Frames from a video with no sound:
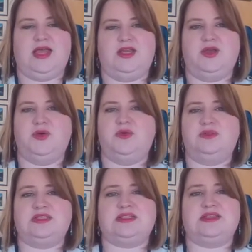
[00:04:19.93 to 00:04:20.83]
I
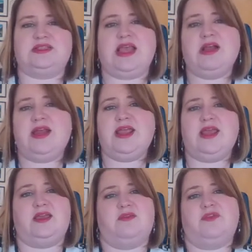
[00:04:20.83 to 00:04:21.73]
know this is
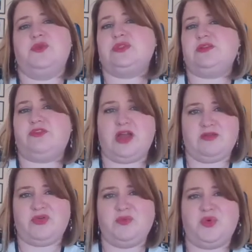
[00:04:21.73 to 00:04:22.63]
scary and confusing for
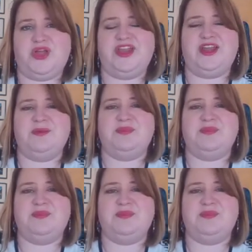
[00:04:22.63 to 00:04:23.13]
everyone,